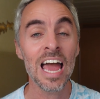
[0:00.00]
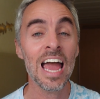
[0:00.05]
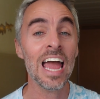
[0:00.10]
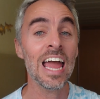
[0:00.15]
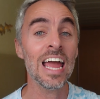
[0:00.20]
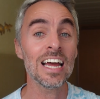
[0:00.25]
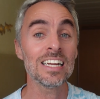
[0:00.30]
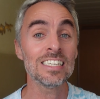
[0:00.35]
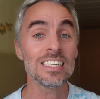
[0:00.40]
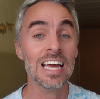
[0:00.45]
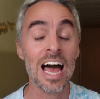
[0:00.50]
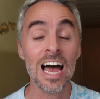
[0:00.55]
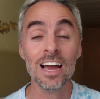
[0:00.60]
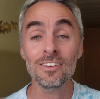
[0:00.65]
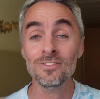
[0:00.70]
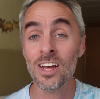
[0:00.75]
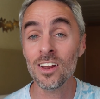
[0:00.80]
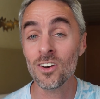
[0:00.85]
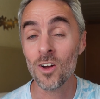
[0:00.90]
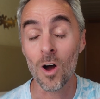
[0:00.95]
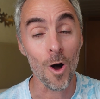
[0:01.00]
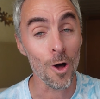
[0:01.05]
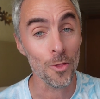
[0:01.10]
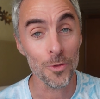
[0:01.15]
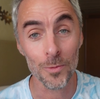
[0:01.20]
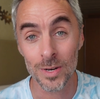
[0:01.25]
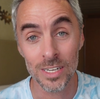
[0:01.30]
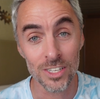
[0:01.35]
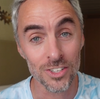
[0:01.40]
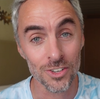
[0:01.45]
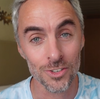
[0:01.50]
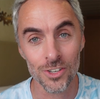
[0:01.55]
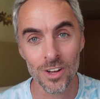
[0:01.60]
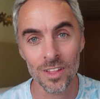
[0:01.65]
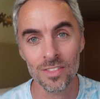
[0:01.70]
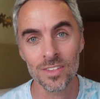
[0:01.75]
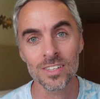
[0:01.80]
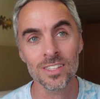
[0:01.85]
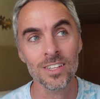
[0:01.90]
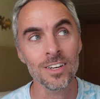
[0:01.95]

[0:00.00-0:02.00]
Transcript: And I've done all the research on this.